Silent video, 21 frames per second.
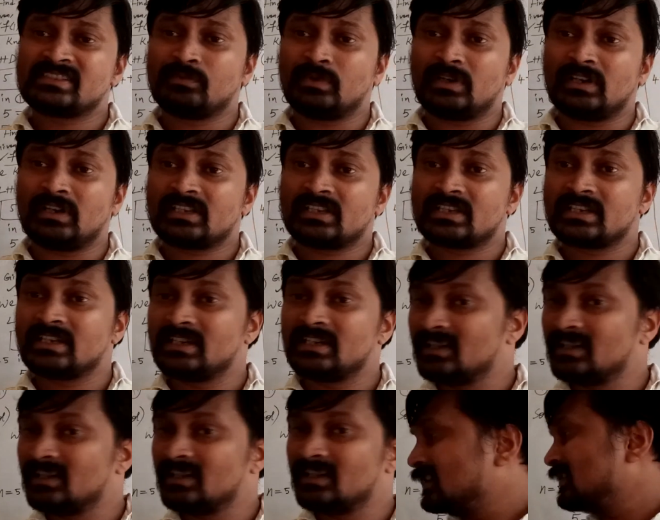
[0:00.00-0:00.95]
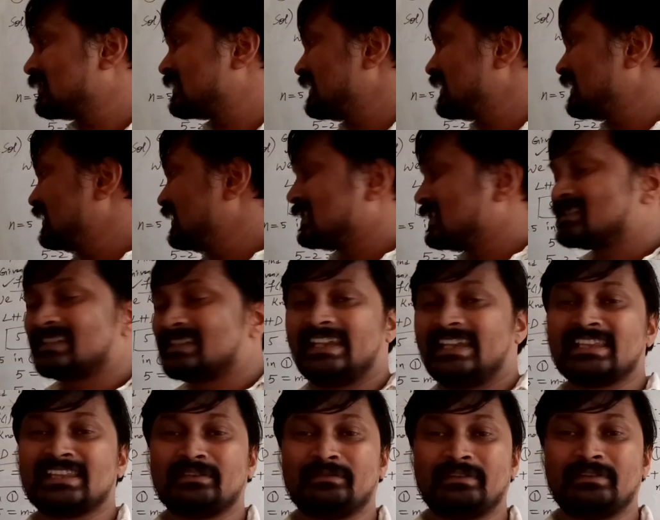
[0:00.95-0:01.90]
what? Okay, you are saying
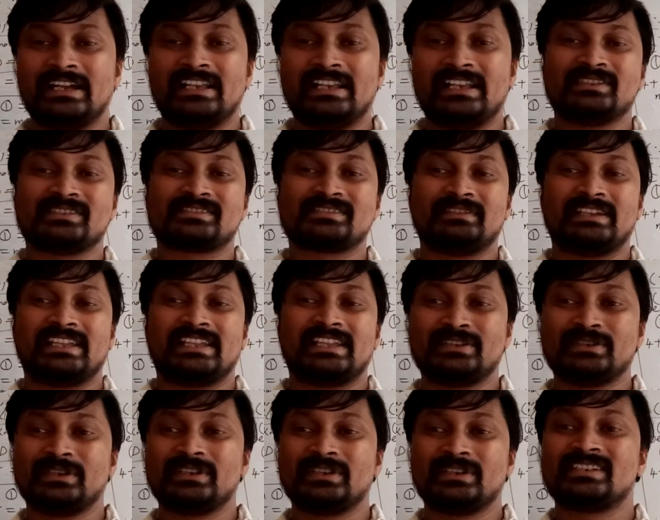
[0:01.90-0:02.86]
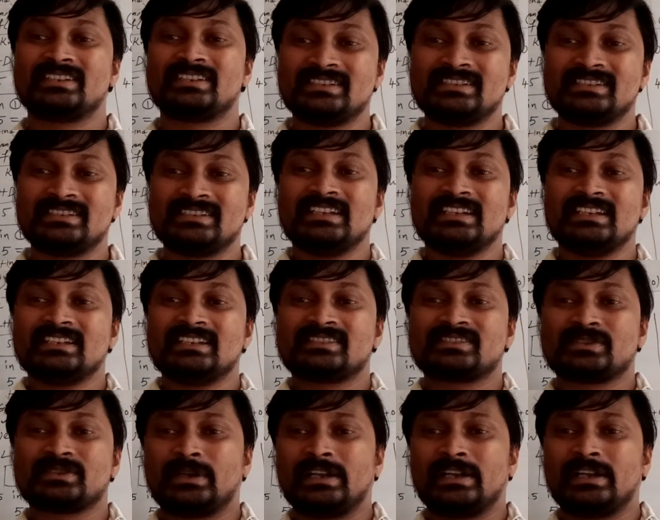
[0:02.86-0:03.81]
the values. Very good.
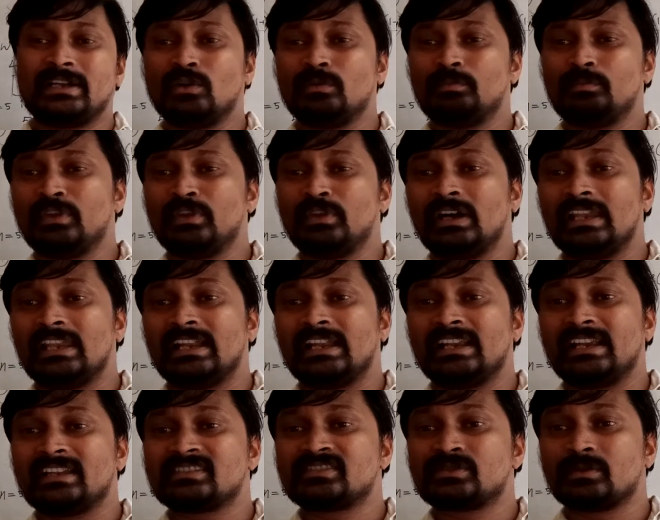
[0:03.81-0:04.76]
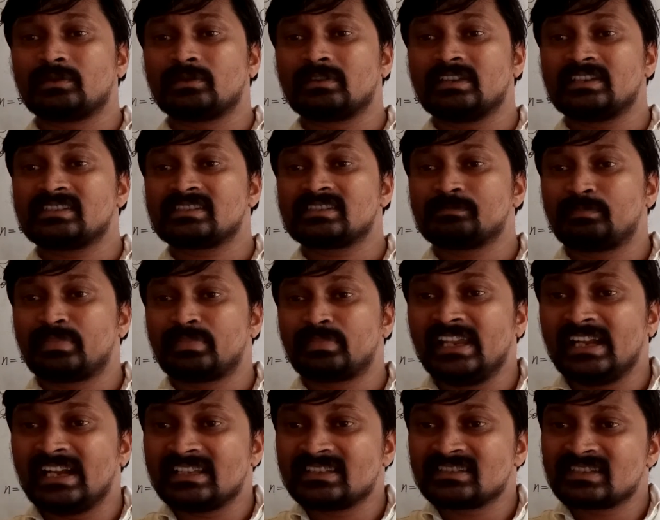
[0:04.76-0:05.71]
So I hope you all understood this.
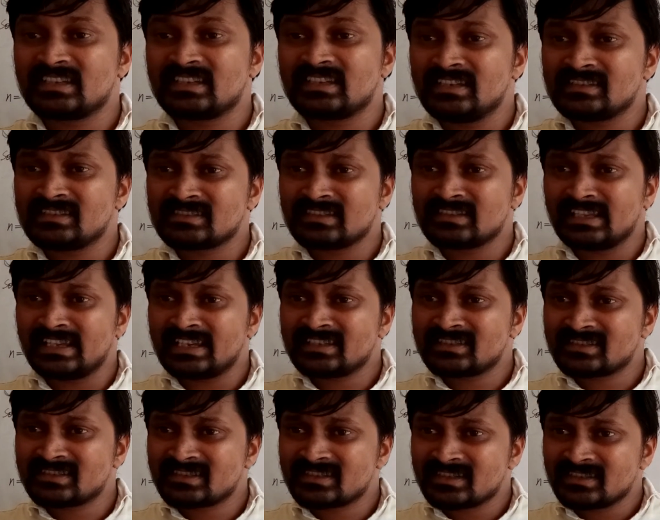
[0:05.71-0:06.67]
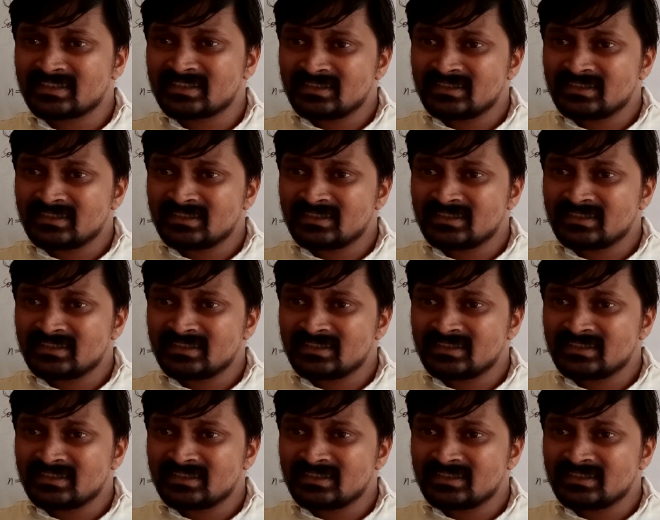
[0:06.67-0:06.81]
Priyanshi is next.